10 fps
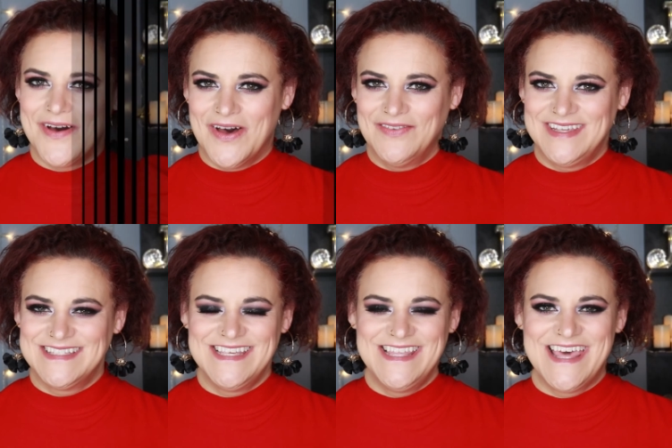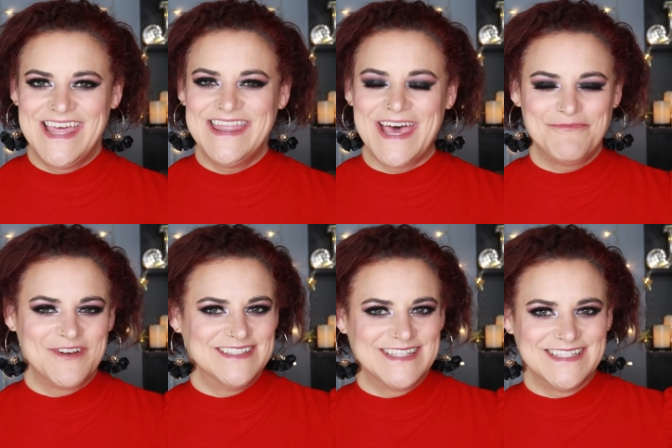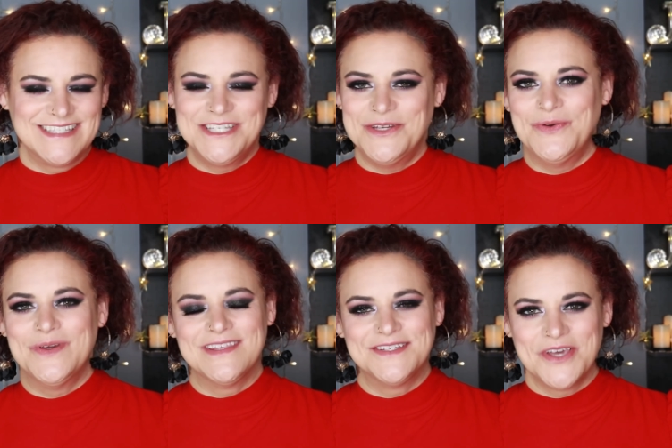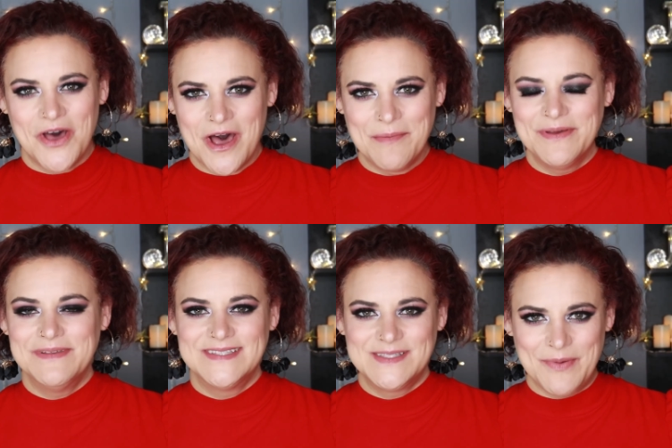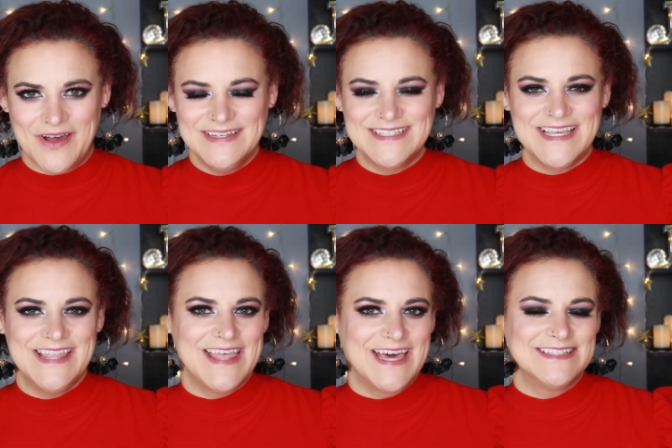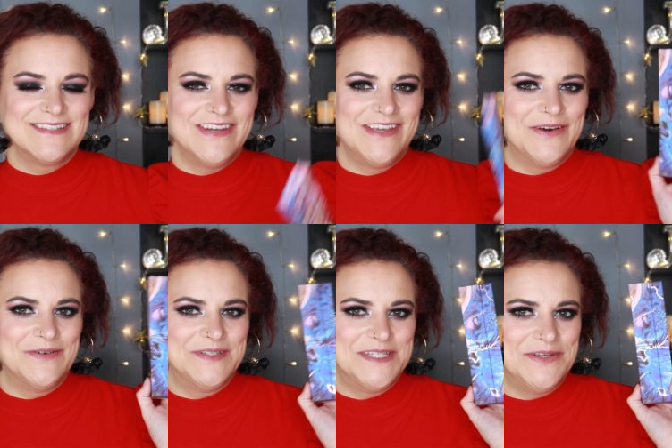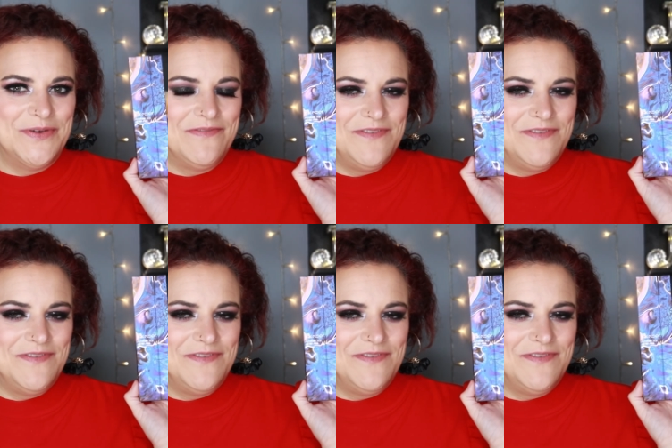Obviously then, that brings us to the top spot, and that is going to go to